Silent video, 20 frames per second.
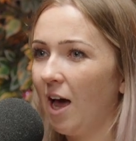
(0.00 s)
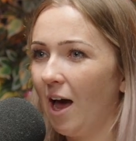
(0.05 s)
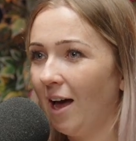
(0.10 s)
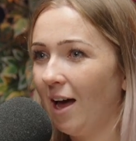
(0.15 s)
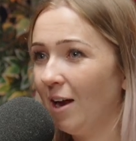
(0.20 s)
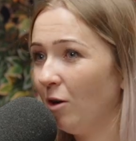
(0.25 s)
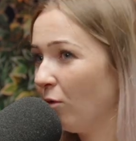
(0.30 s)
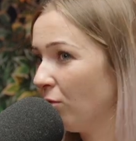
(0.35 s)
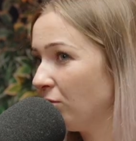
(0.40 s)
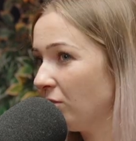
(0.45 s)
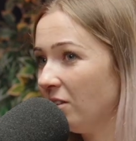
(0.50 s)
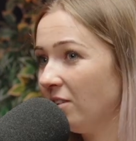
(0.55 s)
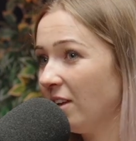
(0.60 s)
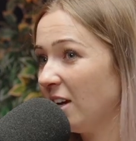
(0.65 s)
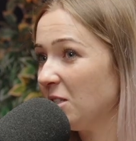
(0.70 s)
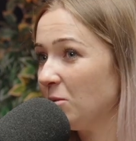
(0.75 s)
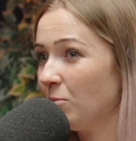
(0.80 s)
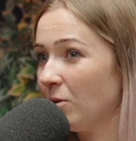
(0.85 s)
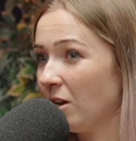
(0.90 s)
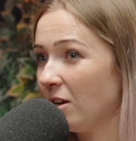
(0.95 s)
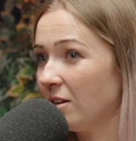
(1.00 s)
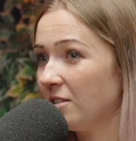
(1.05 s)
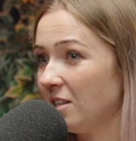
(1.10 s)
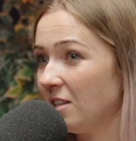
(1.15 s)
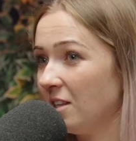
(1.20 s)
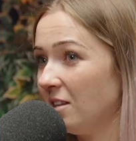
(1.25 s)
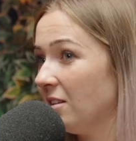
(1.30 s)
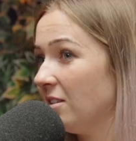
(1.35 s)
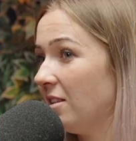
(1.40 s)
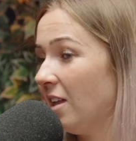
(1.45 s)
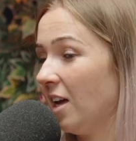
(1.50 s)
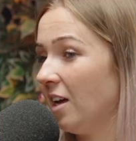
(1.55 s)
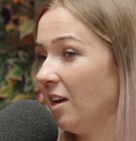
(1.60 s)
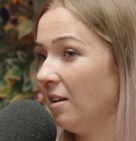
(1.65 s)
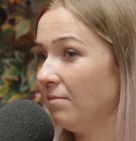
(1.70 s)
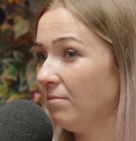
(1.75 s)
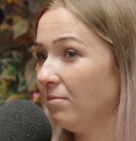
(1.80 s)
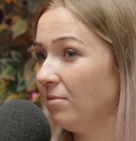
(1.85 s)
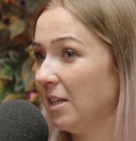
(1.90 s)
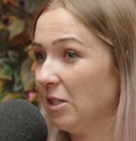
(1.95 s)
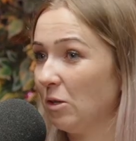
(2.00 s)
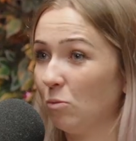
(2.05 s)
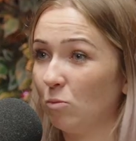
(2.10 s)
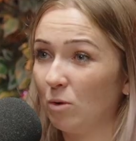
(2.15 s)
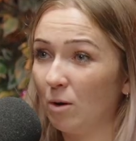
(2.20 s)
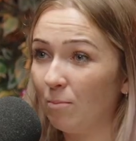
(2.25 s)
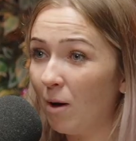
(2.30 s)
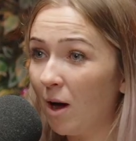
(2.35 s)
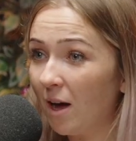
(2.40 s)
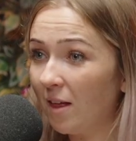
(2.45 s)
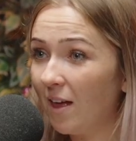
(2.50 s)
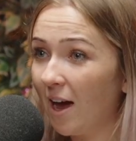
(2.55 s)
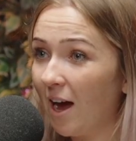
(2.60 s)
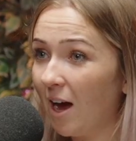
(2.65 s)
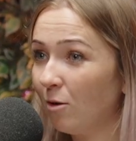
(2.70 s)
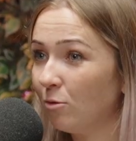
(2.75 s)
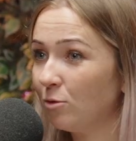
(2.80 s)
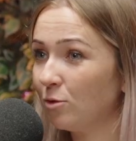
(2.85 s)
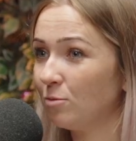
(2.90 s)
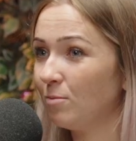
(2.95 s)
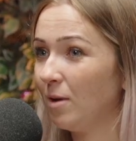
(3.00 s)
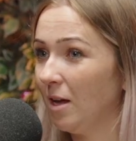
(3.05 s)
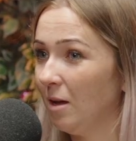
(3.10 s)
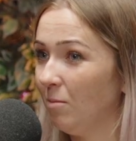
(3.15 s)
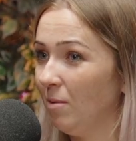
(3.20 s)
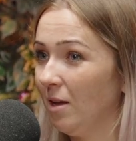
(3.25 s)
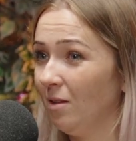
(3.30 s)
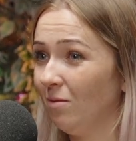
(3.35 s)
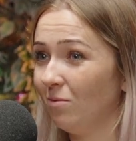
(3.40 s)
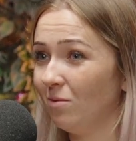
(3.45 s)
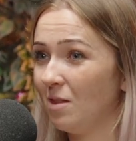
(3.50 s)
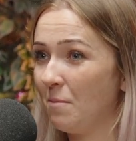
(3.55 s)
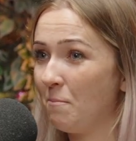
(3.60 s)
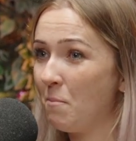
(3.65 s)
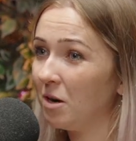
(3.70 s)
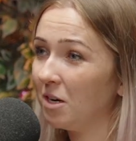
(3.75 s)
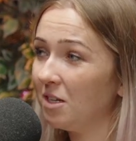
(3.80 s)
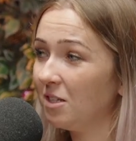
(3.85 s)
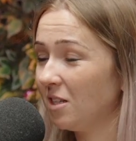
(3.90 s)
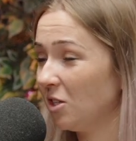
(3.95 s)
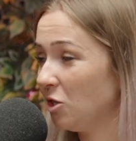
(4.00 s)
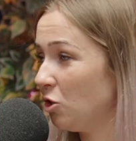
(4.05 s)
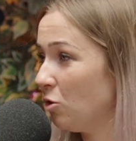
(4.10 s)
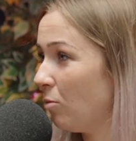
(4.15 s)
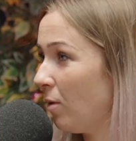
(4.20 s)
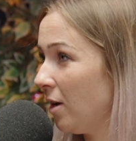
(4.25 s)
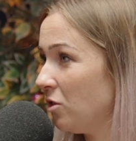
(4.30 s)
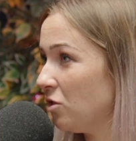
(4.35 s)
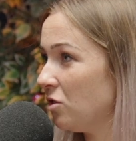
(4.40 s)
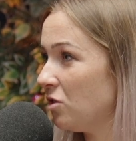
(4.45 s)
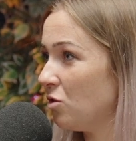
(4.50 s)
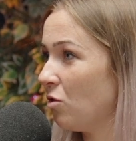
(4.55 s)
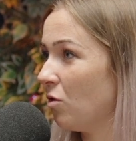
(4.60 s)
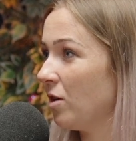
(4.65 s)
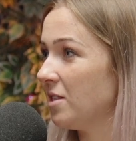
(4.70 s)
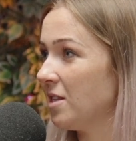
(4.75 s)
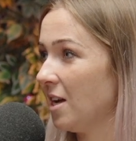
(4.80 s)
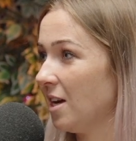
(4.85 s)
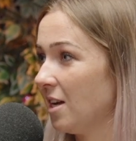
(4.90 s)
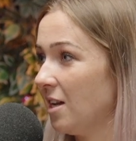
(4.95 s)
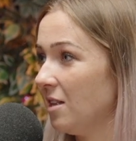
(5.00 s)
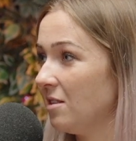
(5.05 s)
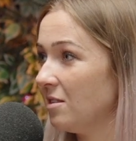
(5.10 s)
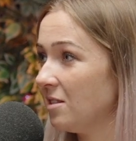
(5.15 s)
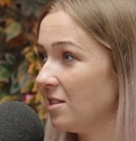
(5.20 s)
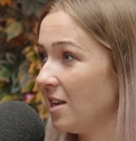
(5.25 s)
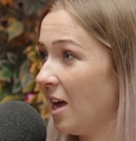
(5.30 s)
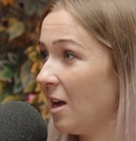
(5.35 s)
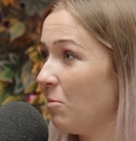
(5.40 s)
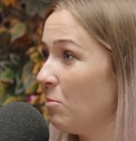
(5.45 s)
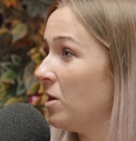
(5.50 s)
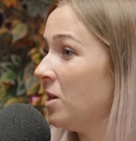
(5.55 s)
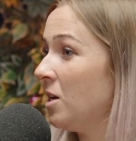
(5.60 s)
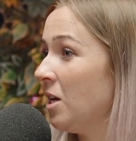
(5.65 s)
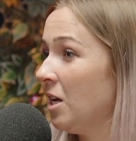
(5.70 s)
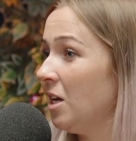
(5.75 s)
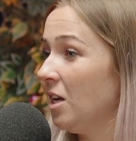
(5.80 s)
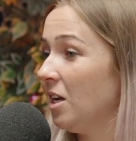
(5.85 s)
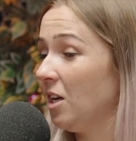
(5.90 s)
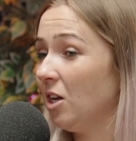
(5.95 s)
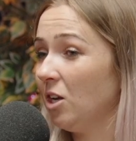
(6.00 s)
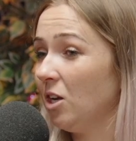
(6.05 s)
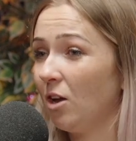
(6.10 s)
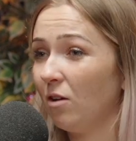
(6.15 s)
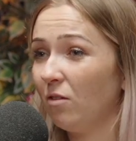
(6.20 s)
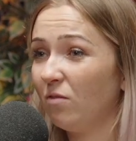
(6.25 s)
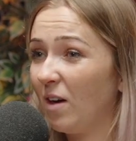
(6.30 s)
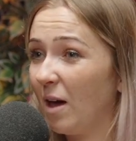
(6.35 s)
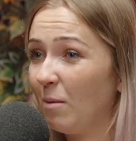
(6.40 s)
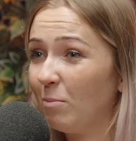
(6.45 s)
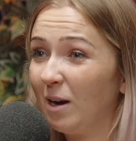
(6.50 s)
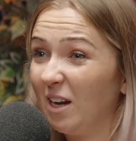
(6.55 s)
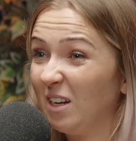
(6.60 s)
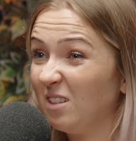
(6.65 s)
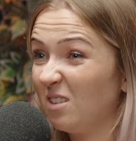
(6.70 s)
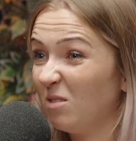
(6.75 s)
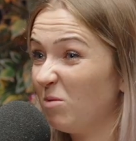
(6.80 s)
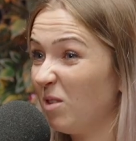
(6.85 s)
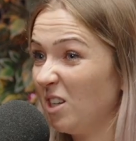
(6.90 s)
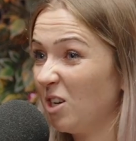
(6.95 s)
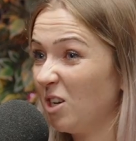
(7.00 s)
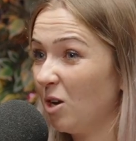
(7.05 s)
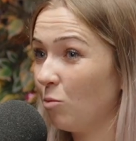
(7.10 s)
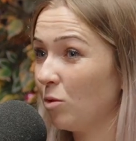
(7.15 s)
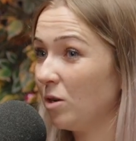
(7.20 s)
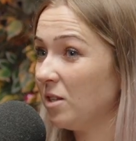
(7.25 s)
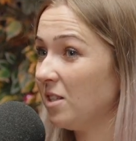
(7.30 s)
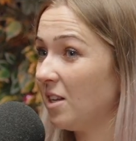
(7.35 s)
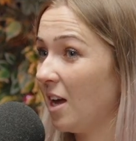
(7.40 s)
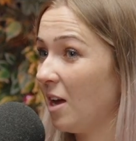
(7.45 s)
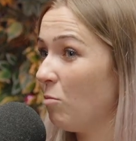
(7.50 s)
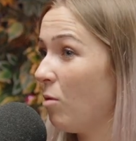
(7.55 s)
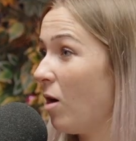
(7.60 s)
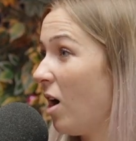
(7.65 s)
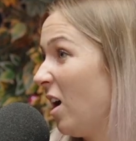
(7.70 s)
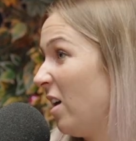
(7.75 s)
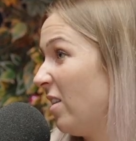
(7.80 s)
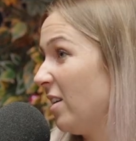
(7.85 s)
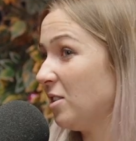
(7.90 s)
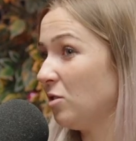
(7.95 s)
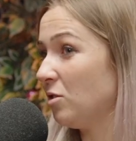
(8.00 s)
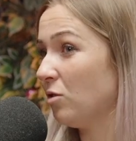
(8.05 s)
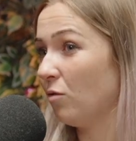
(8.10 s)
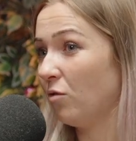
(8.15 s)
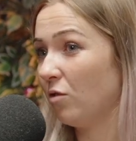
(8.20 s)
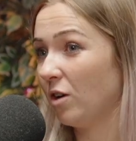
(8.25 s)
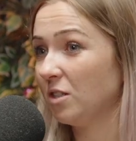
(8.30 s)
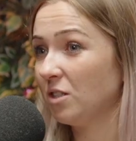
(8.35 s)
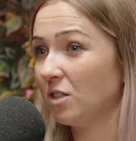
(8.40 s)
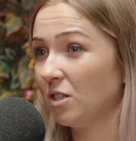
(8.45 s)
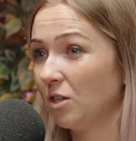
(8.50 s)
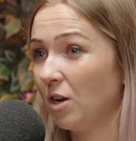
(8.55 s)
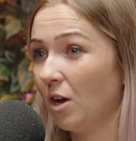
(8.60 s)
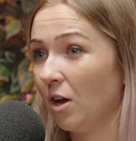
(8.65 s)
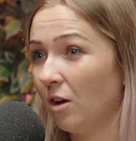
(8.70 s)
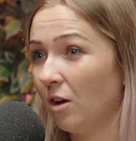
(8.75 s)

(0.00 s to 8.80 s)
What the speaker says: And often that's because either they don't want to buy the house or maybe the money situation's not exactly the same, and fair play to them, they don't want to say why. That's not for us to know.